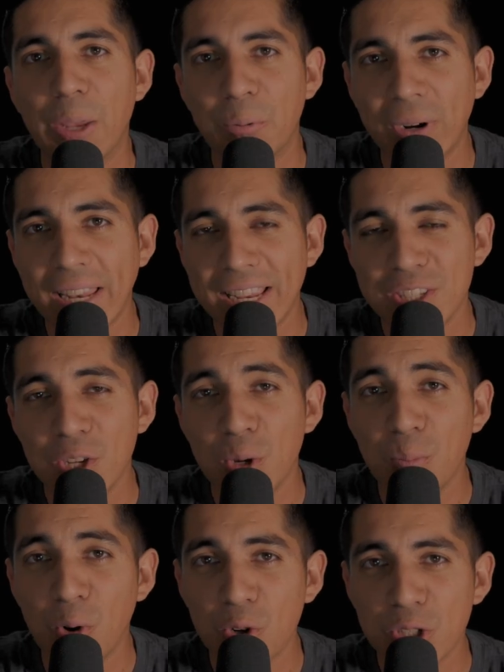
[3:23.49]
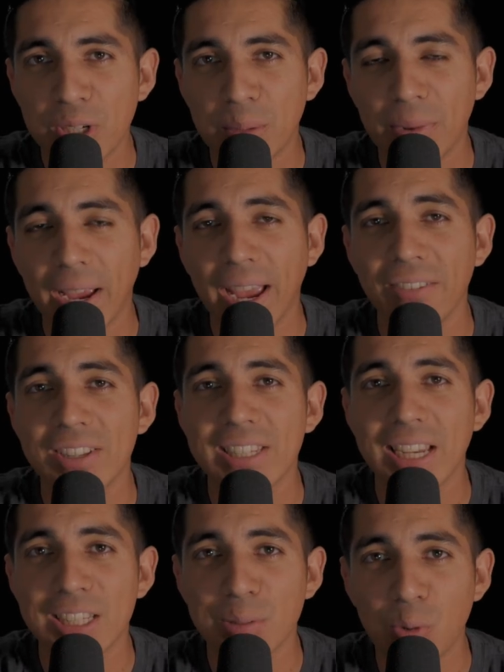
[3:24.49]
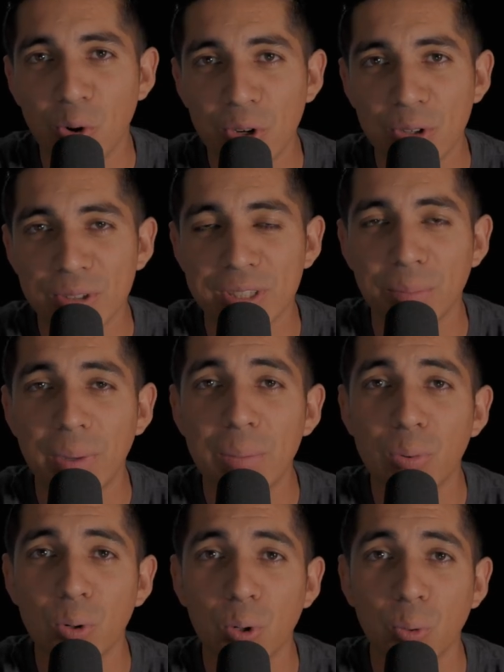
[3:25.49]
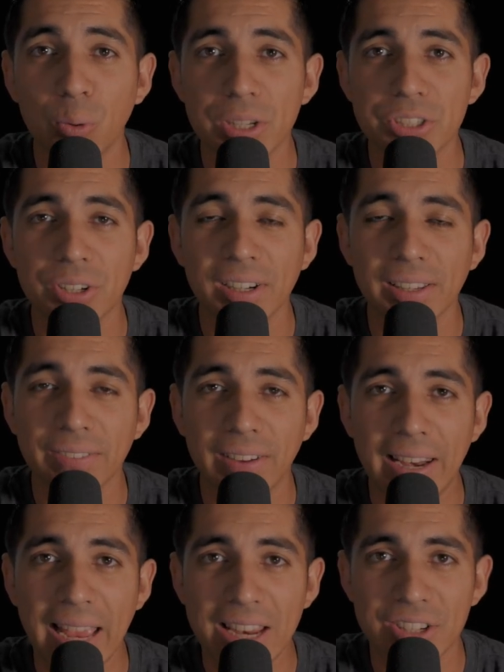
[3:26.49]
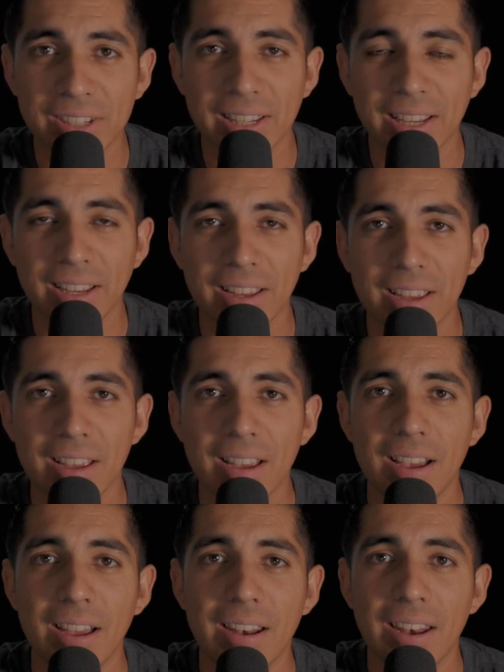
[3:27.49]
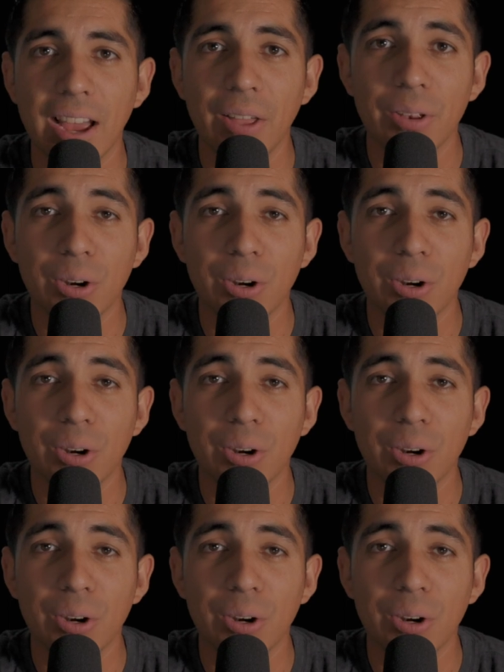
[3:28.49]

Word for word: They relate to you emotionally by having testimonials of people who were once struggling financially and now